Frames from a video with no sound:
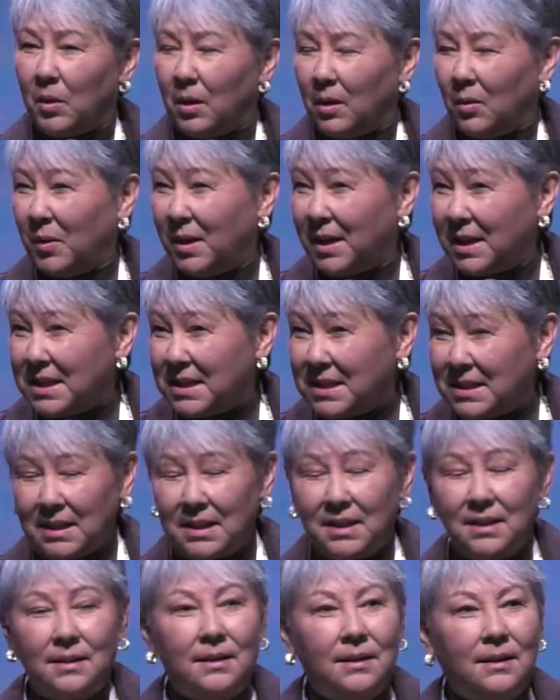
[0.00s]
"What is
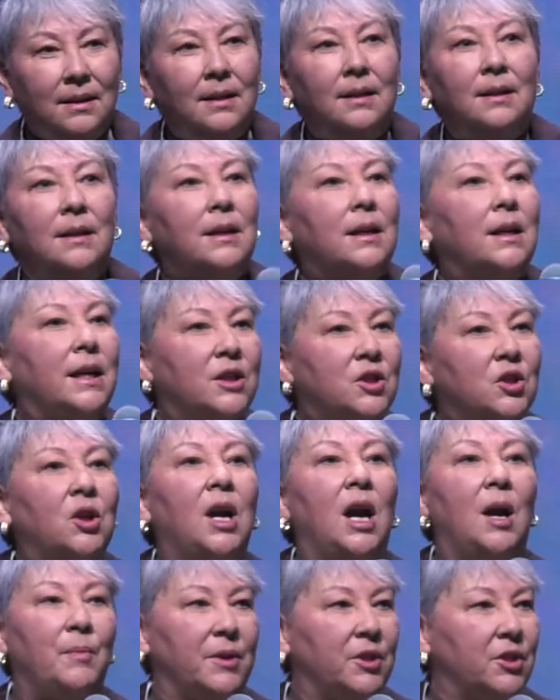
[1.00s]
it?" It's
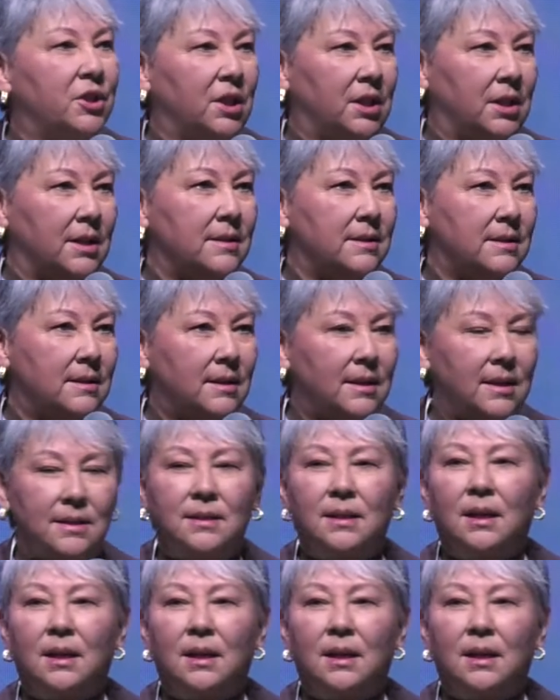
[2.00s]
crop insurance. It's